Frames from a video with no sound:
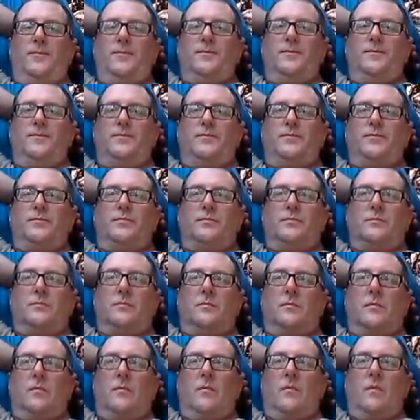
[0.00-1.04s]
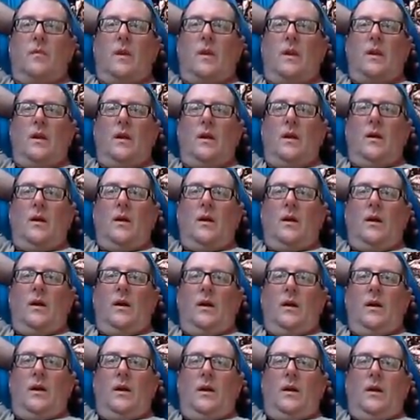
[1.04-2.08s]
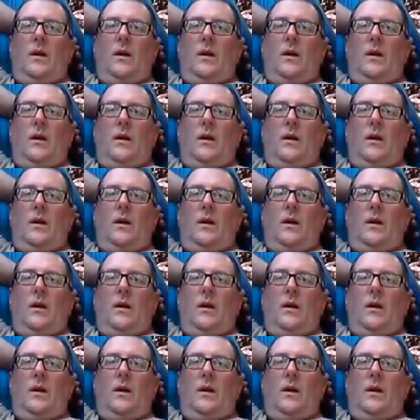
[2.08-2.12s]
[no speech]